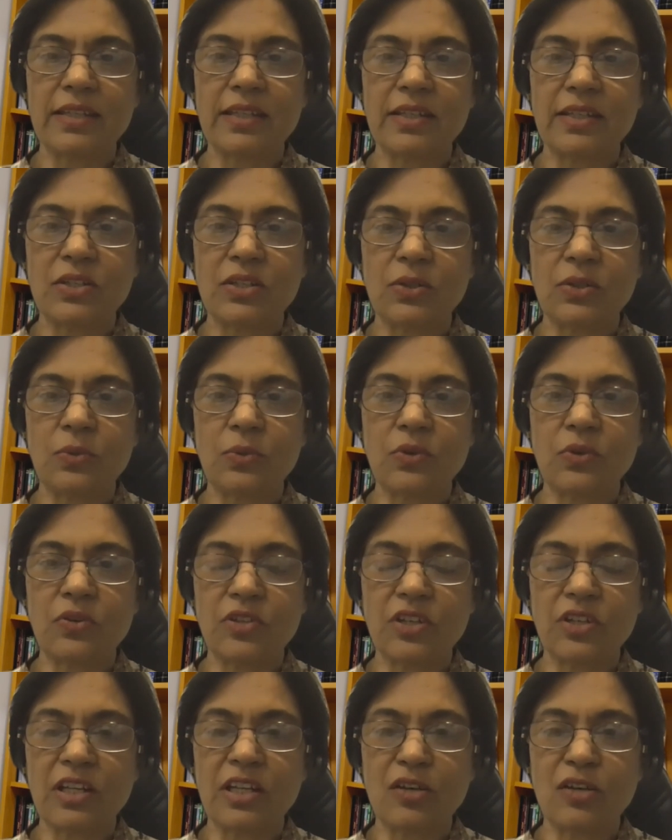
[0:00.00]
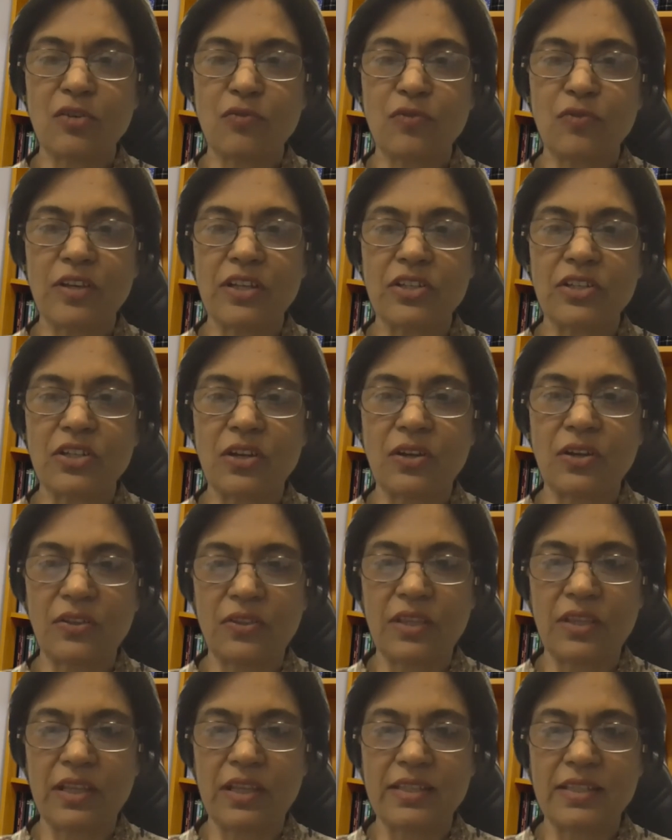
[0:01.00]
to critically reflect
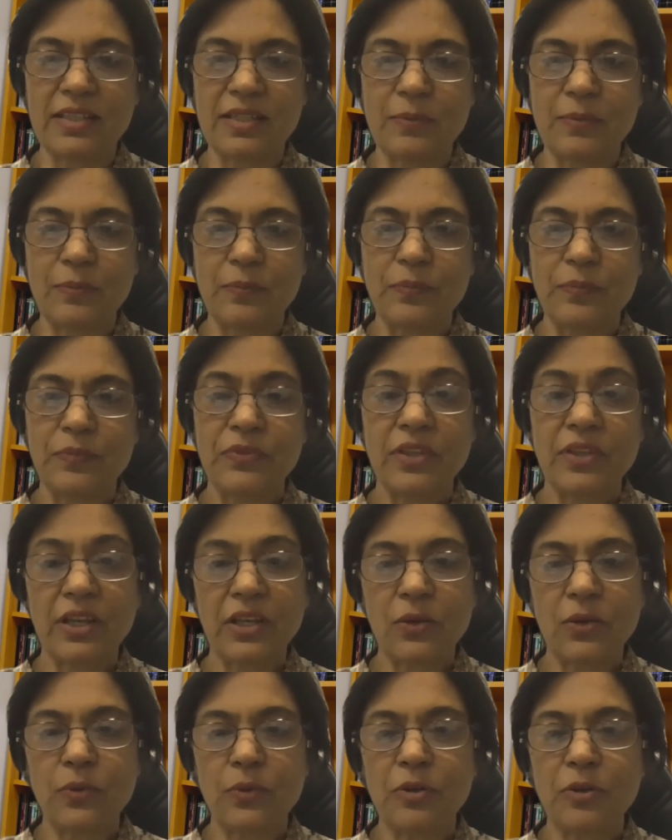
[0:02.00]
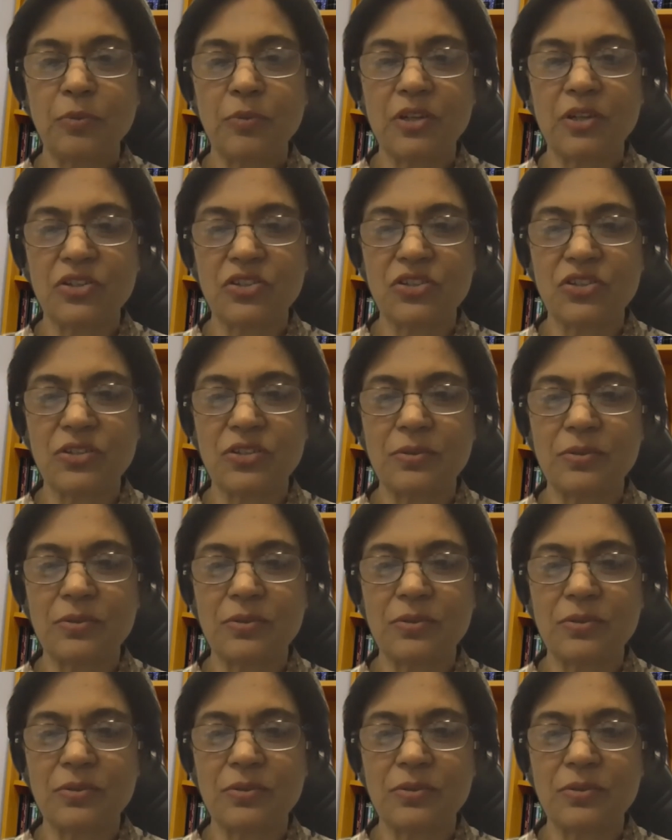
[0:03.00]
on that. Thank you very much.